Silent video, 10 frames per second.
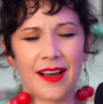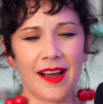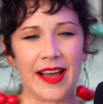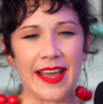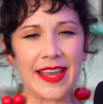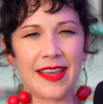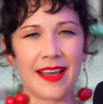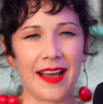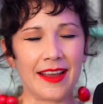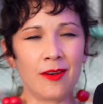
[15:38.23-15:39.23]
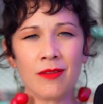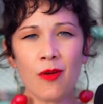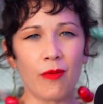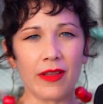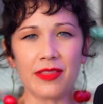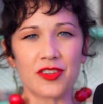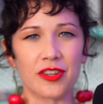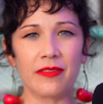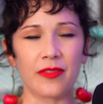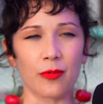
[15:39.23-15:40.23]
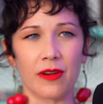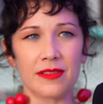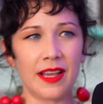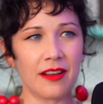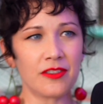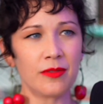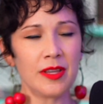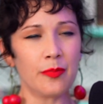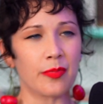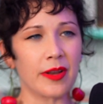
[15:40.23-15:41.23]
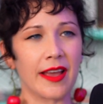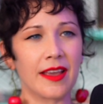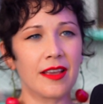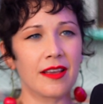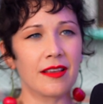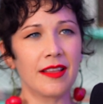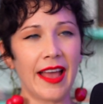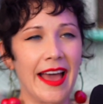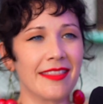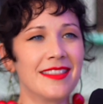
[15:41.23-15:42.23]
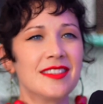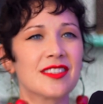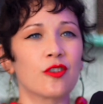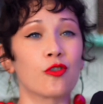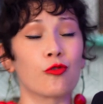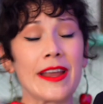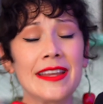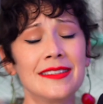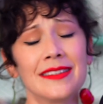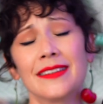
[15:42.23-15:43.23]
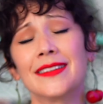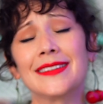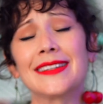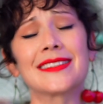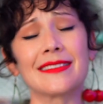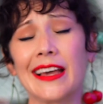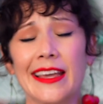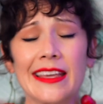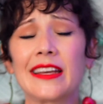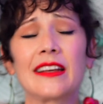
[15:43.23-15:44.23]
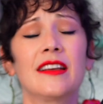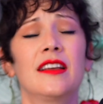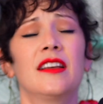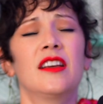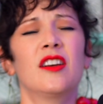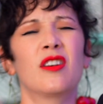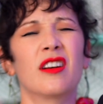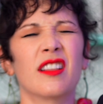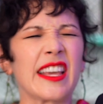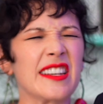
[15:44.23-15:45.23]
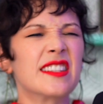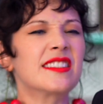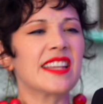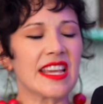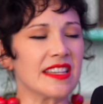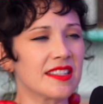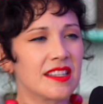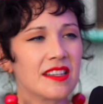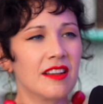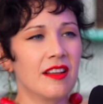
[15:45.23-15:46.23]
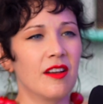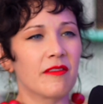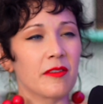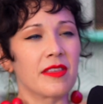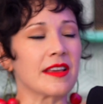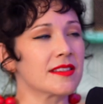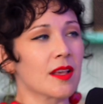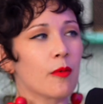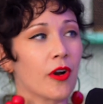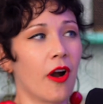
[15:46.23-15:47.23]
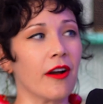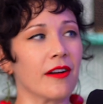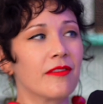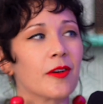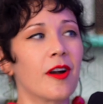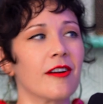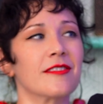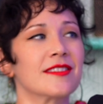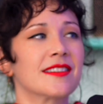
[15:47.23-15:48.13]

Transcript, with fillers: I I don't know what the shift was actually, but I had this great dislike, like a distaste for things that were hard for hard's